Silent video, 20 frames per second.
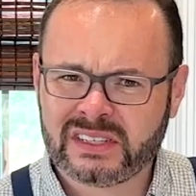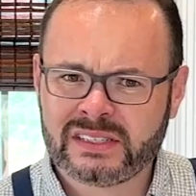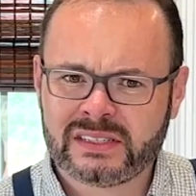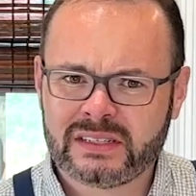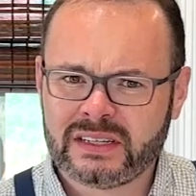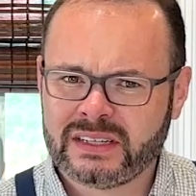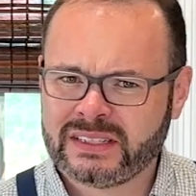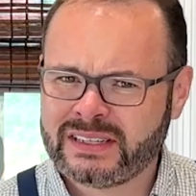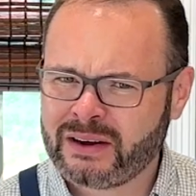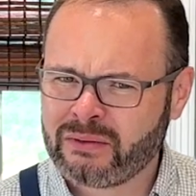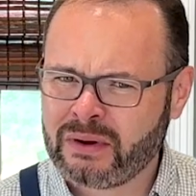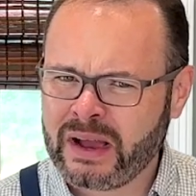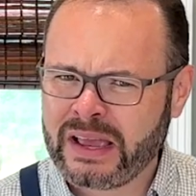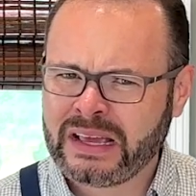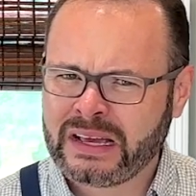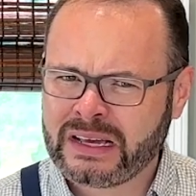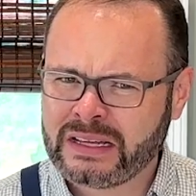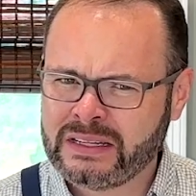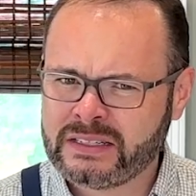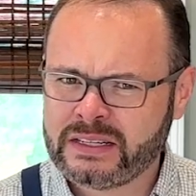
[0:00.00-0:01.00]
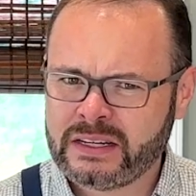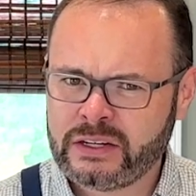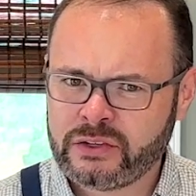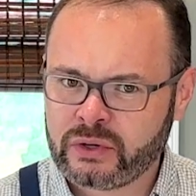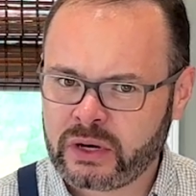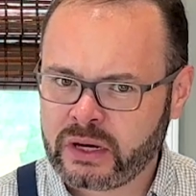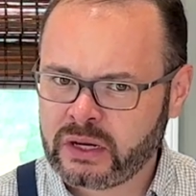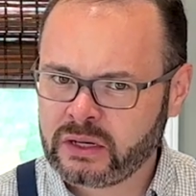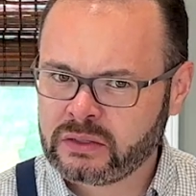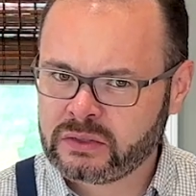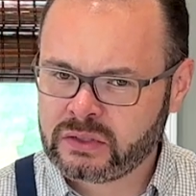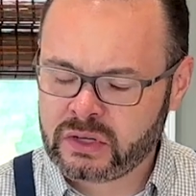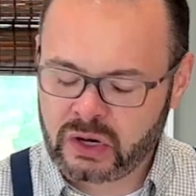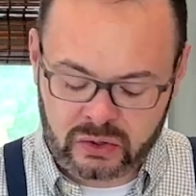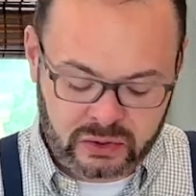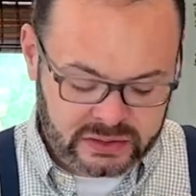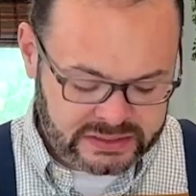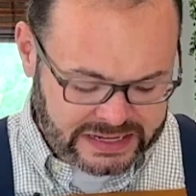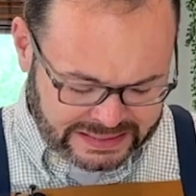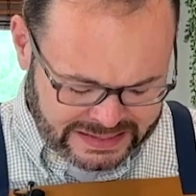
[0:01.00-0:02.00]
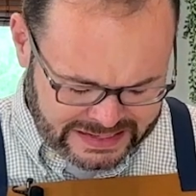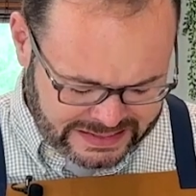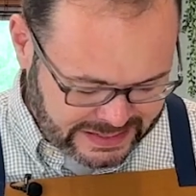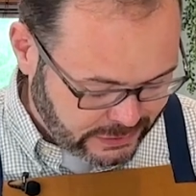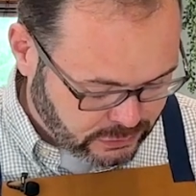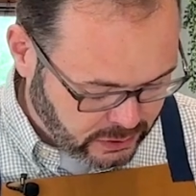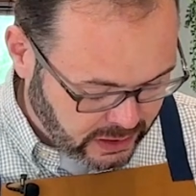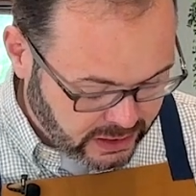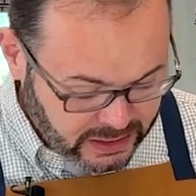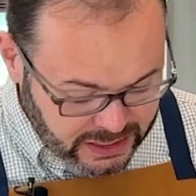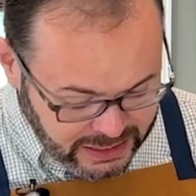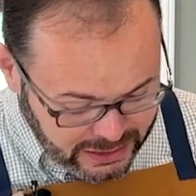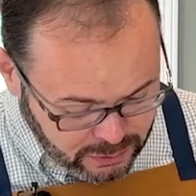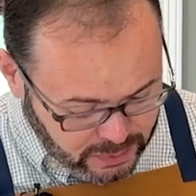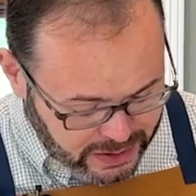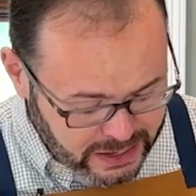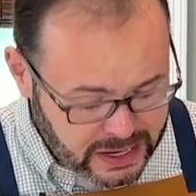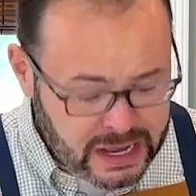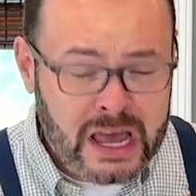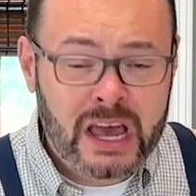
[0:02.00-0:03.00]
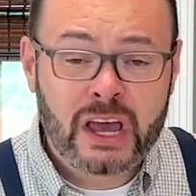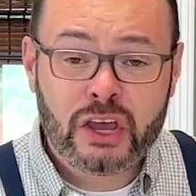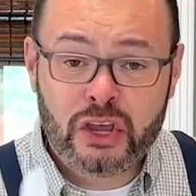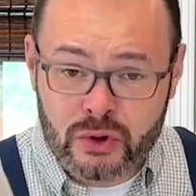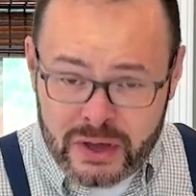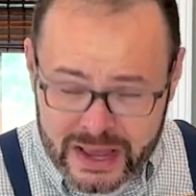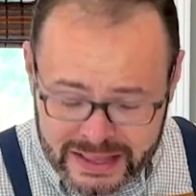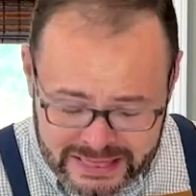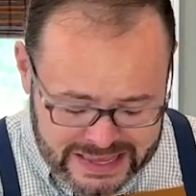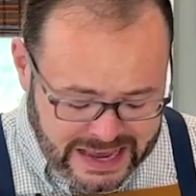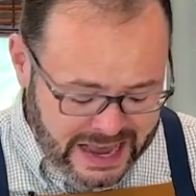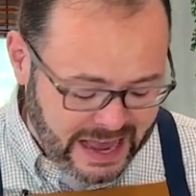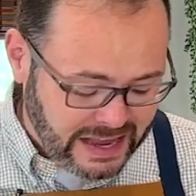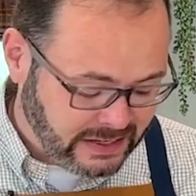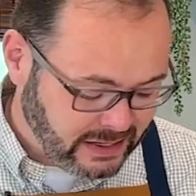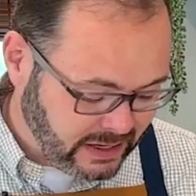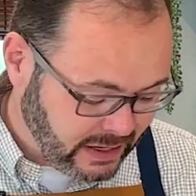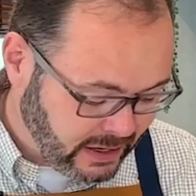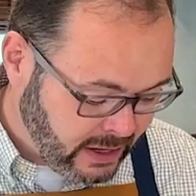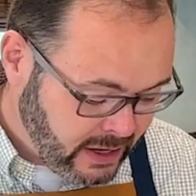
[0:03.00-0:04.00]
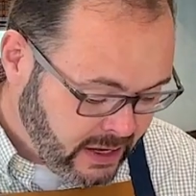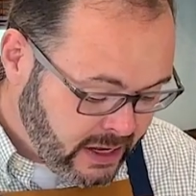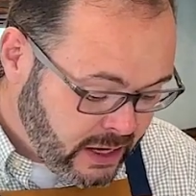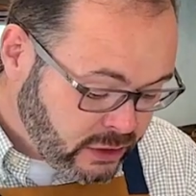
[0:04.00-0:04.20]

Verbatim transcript: is, is that right? Concentric circles? I think that's right. Anyway, you get the idea.